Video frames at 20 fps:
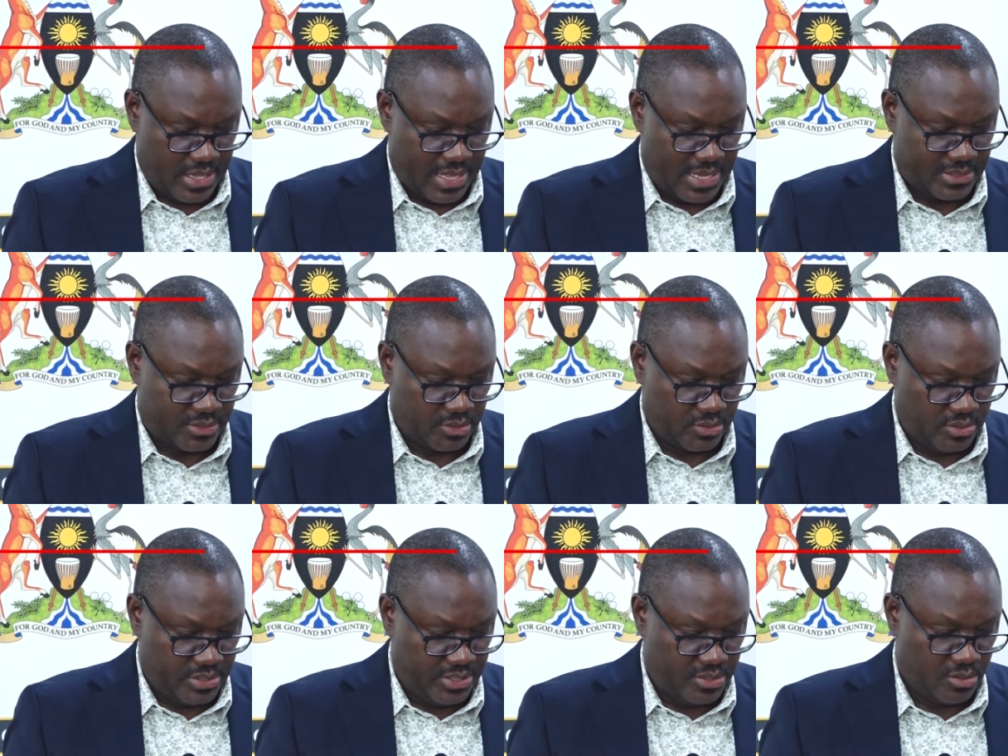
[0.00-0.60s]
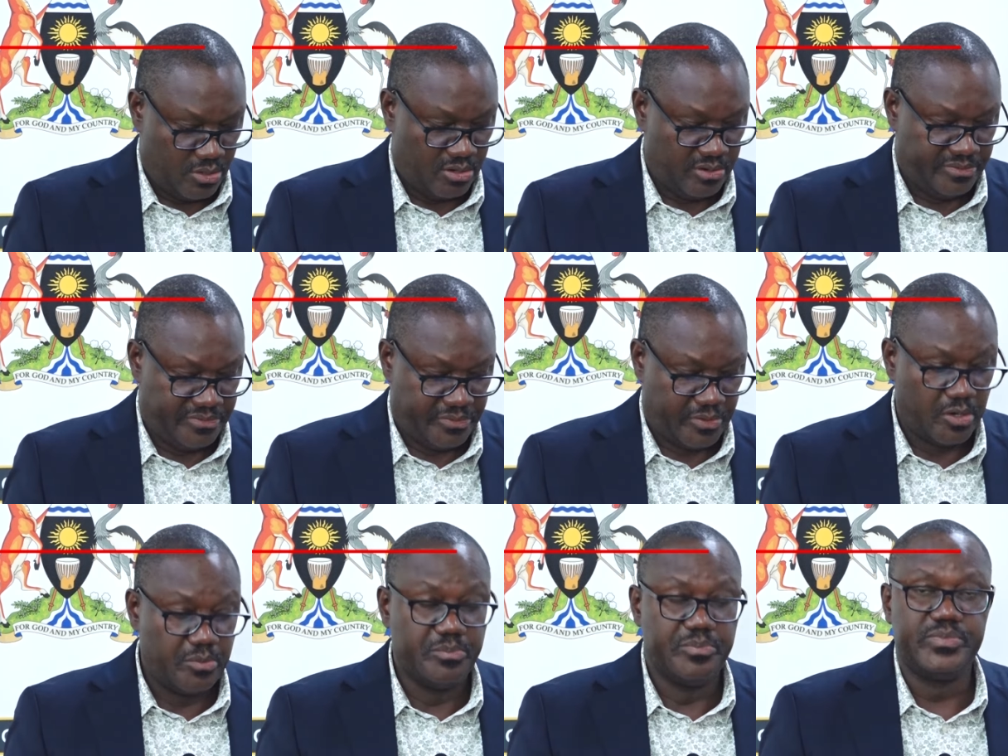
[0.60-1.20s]
at, in all
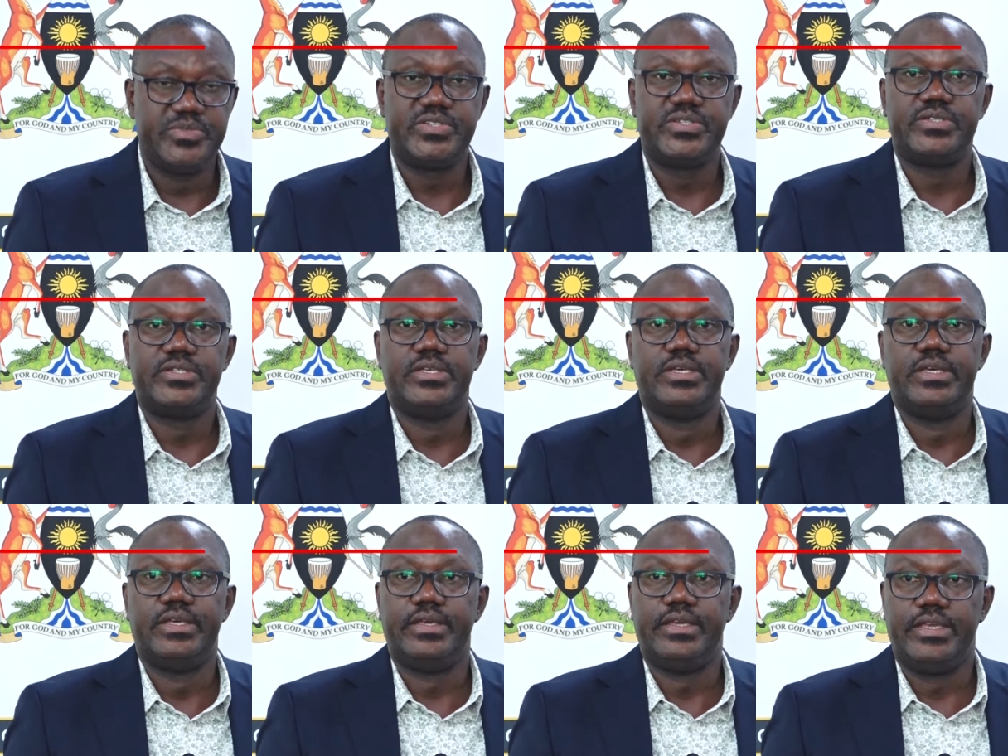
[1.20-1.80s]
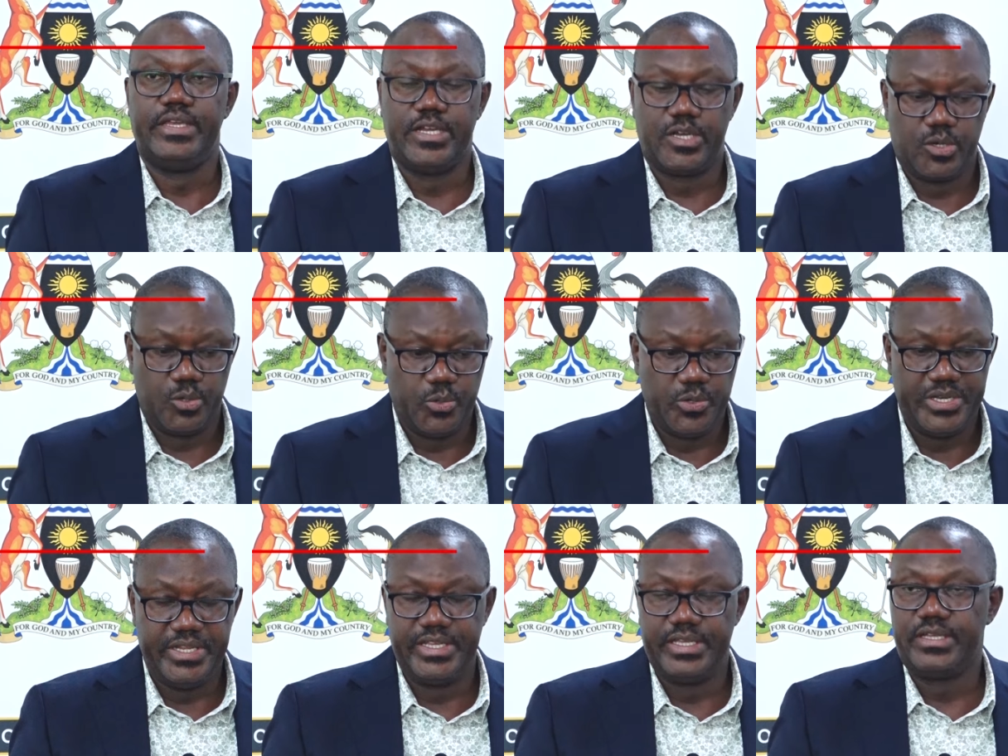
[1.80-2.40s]
forms,
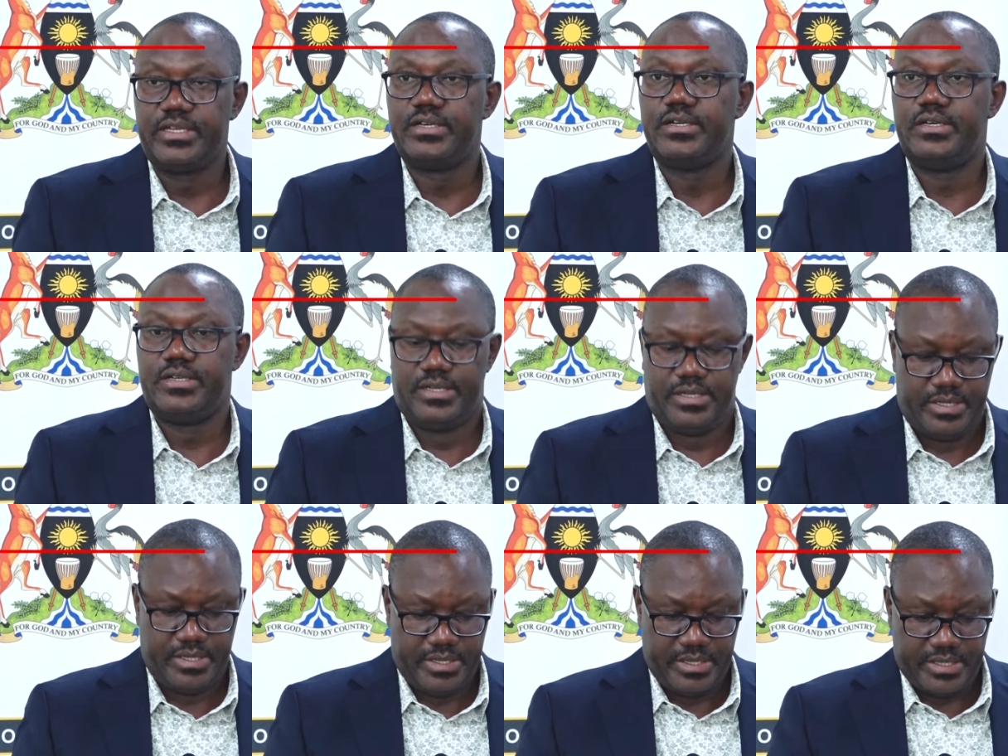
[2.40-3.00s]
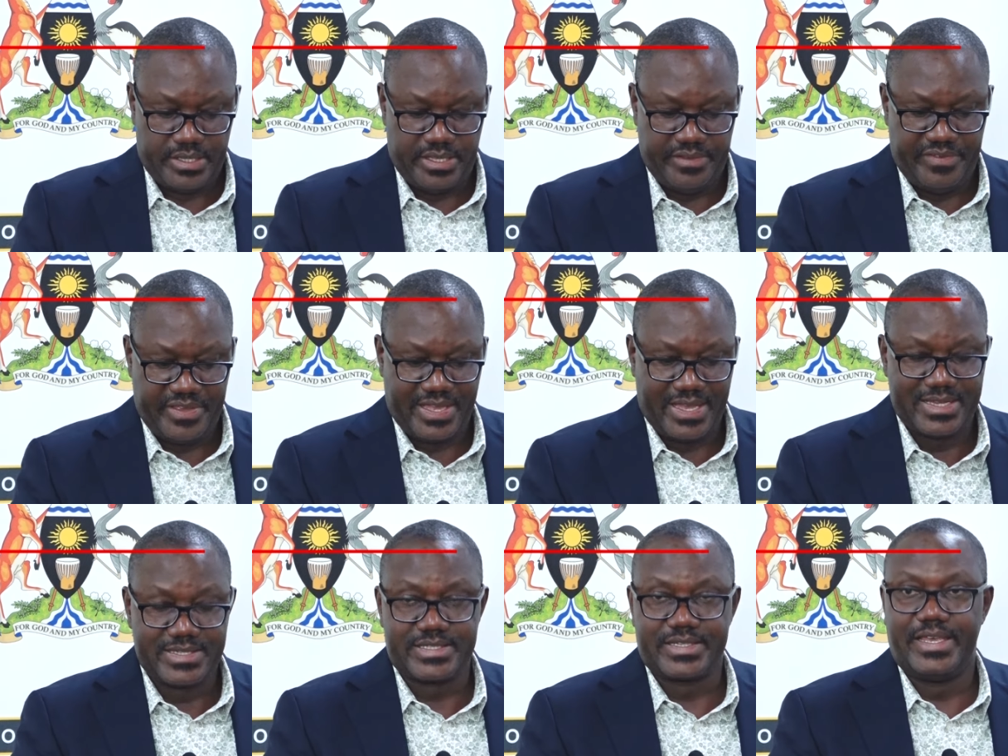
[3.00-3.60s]
including
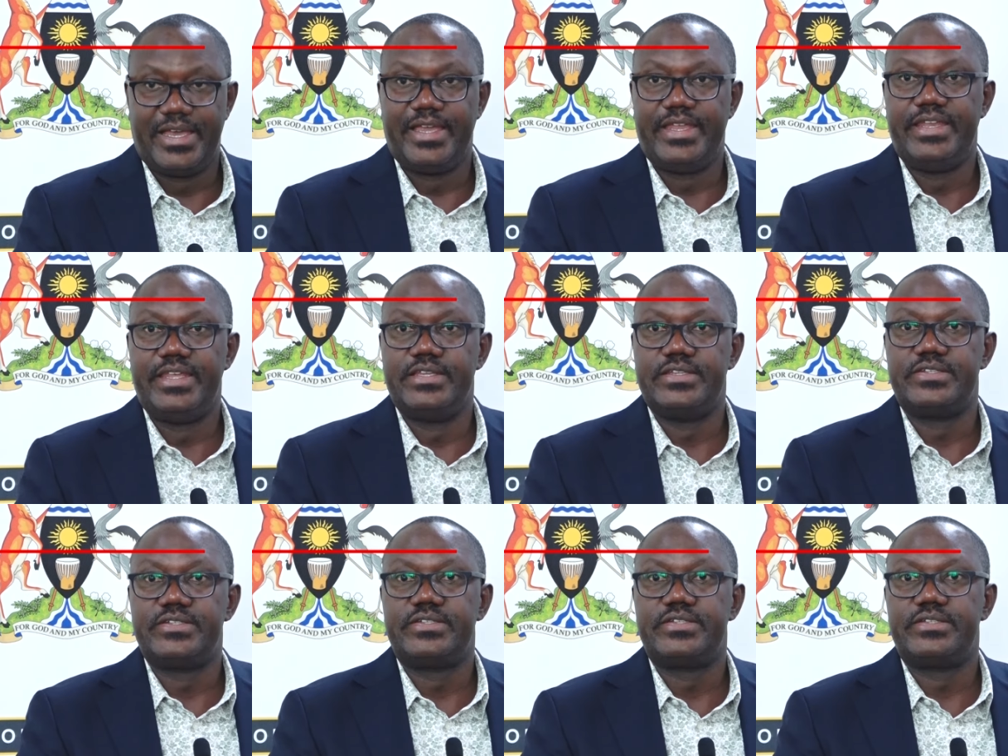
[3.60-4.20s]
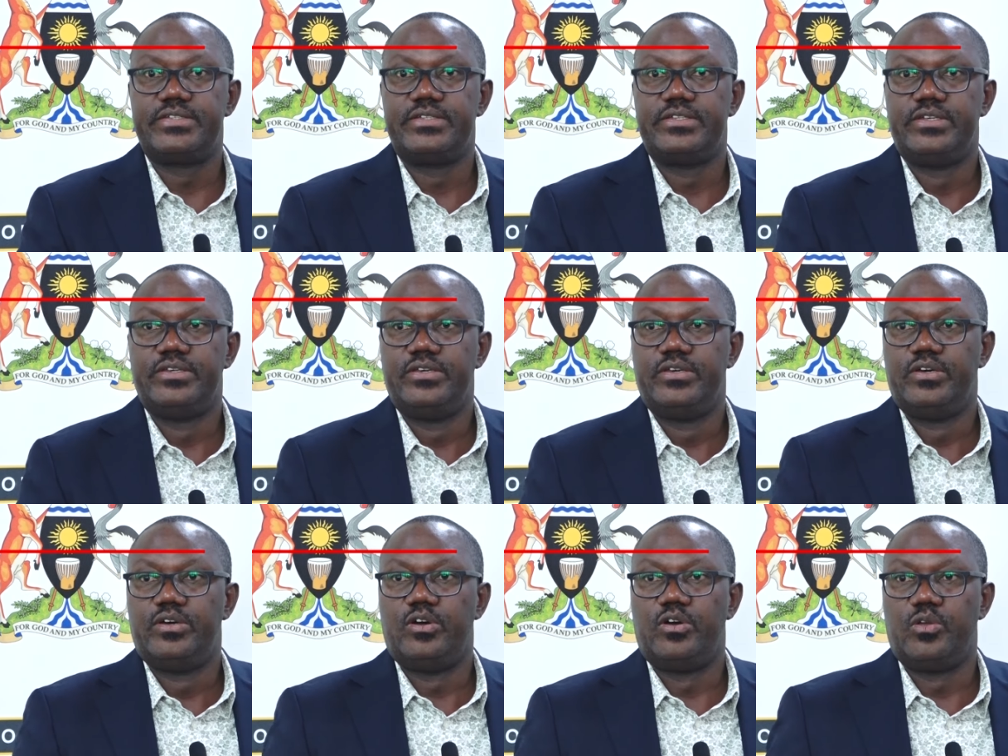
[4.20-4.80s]
giving us guidance
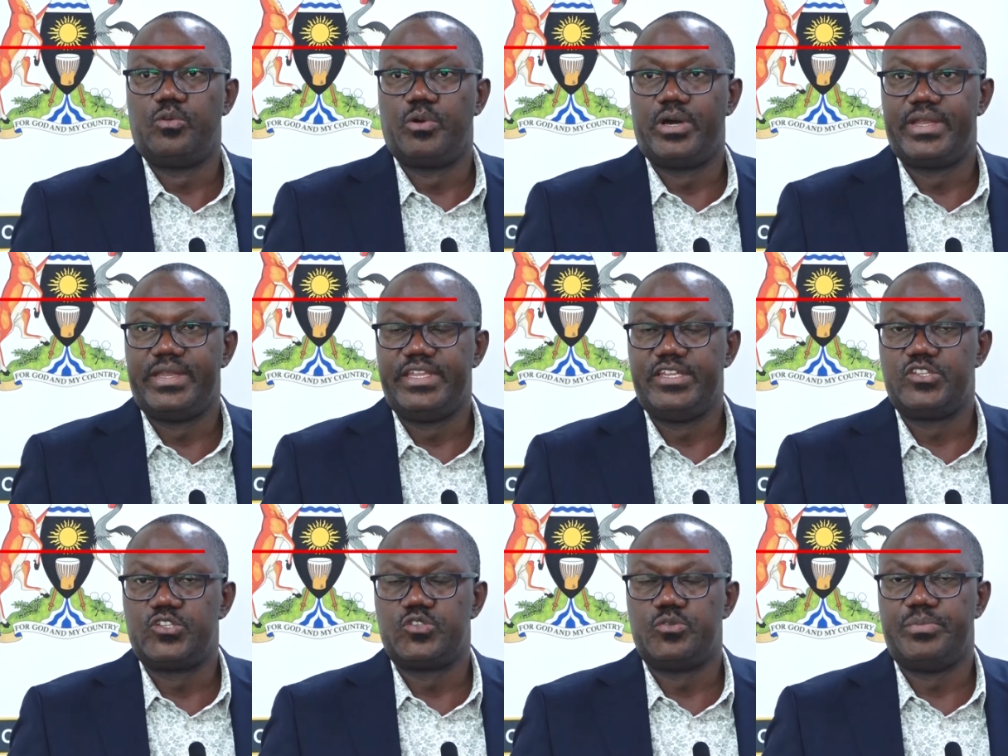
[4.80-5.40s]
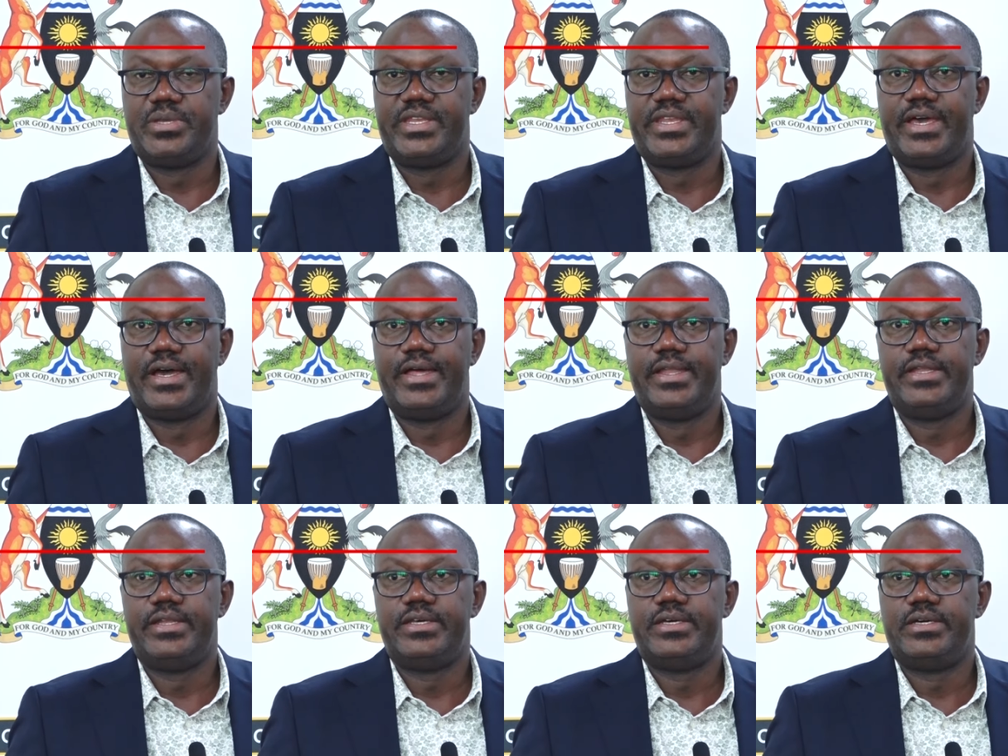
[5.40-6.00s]
on what needs to be
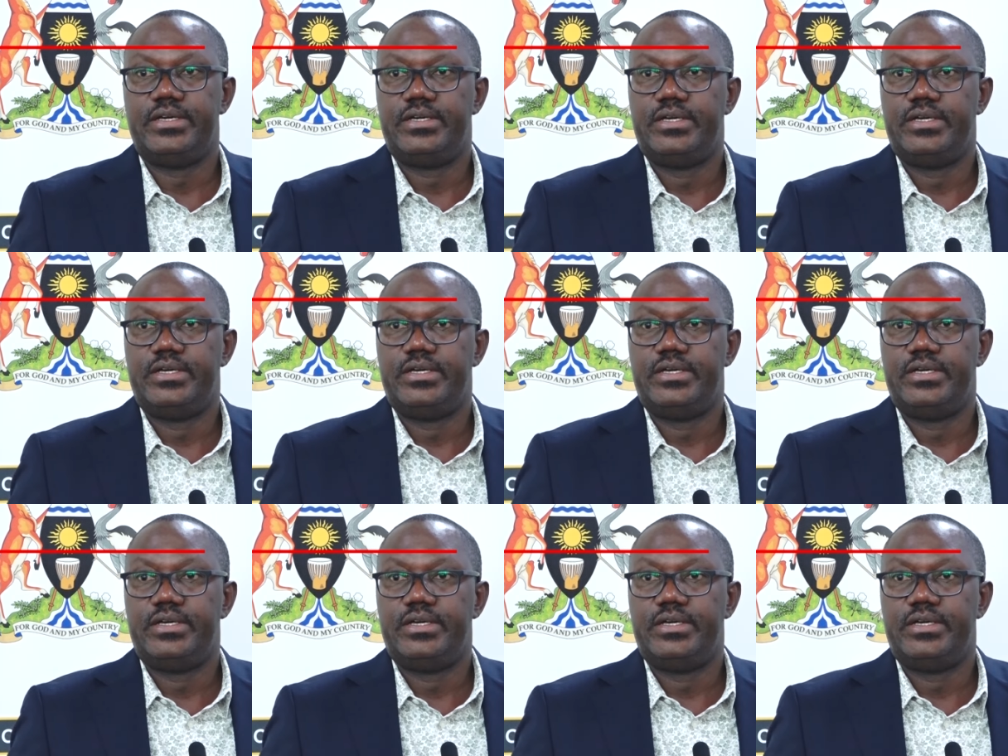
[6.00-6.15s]
done,